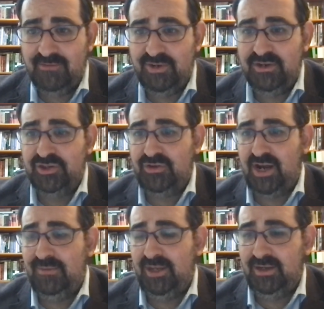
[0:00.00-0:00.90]
and I have been
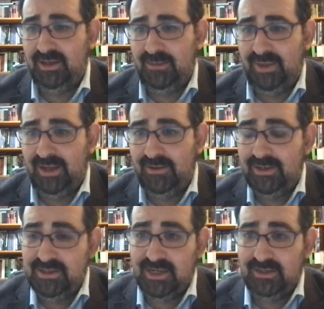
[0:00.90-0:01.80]
describing
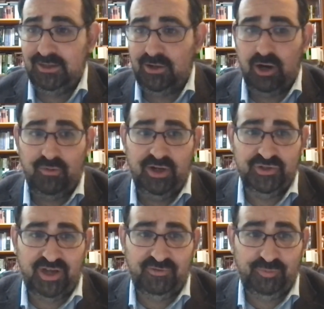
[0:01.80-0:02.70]
about taking the
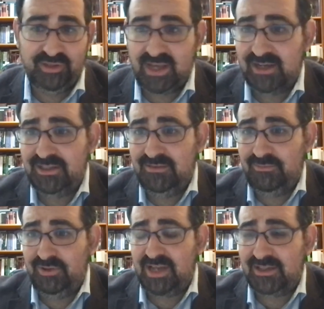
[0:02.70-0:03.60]
guardrails off of
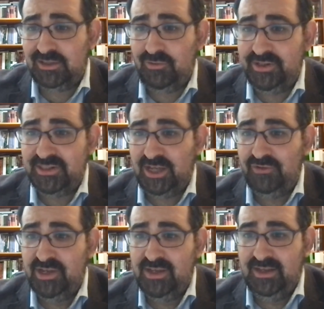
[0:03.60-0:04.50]
protection, protecting
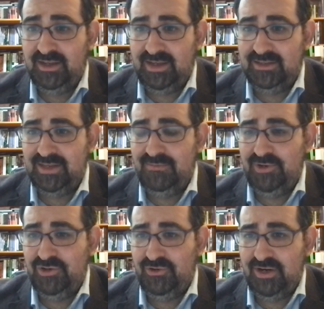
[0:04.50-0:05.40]
oneself against
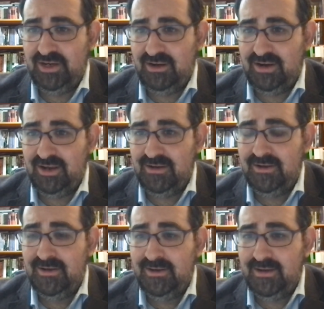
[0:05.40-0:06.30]
that
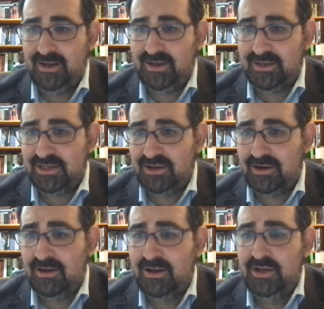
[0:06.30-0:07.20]
majoritarian uh,
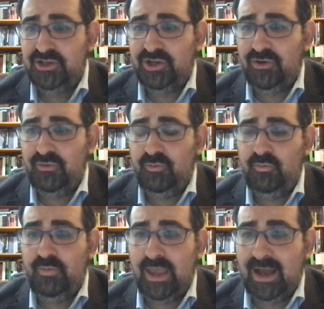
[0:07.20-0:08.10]
concern. So
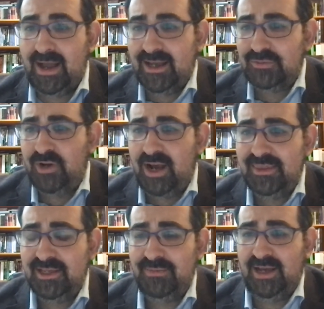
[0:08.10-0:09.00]
I guess when
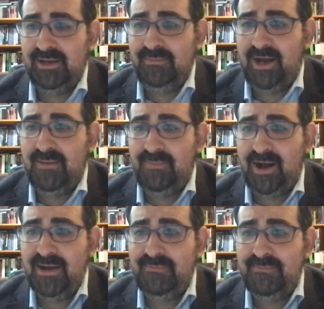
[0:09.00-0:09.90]
I think about it, my,
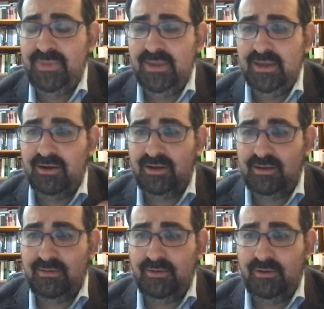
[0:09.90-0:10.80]
my you know